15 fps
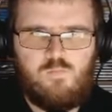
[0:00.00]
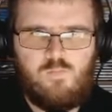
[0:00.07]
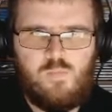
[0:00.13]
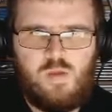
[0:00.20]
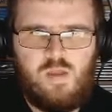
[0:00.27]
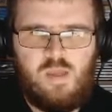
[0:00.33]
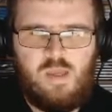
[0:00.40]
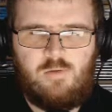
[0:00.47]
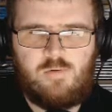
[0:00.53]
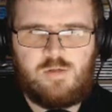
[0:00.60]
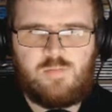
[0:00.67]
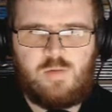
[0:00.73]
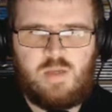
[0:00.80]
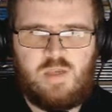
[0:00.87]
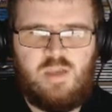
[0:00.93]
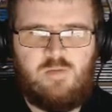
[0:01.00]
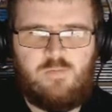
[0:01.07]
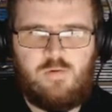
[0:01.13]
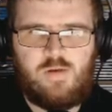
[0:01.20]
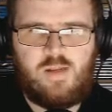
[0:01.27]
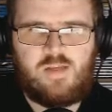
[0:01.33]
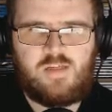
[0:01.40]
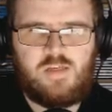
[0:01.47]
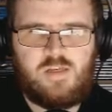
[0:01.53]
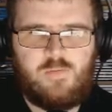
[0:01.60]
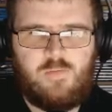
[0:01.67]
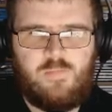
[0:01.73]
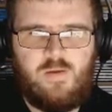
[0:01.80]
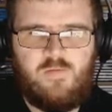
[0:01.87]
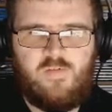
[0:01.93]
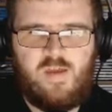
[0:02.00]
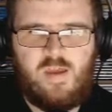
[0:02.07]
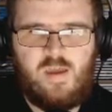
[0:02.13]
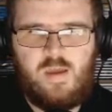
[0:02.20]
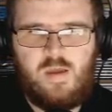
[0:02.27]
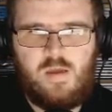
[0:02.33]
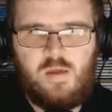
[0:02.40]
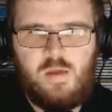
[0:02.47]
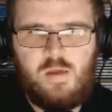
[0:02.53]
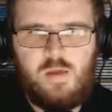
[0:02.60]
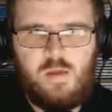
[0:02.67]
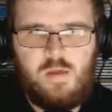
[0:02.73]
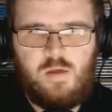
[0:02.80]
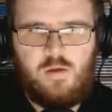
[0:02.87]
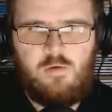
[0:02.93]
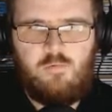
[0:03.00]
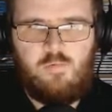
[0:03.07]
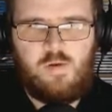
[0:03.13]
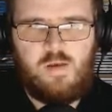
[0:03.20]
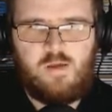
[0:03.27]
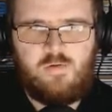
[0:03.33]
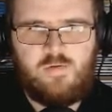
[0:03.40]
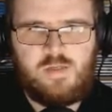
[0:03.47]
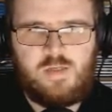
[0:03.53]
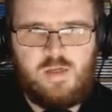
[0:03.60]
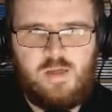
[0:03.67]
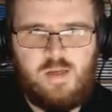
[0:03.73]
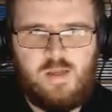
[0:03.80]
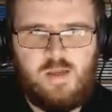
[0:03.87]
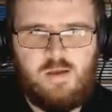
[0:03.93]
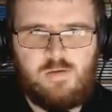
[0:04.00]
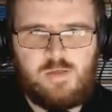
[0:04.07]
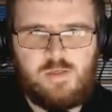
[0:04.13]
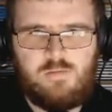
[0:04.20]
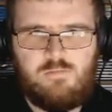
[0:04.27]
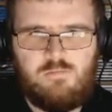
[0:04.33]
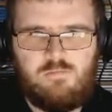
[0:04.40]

Yeah, it was my keyboard acting up a bit there. We're now inside a house.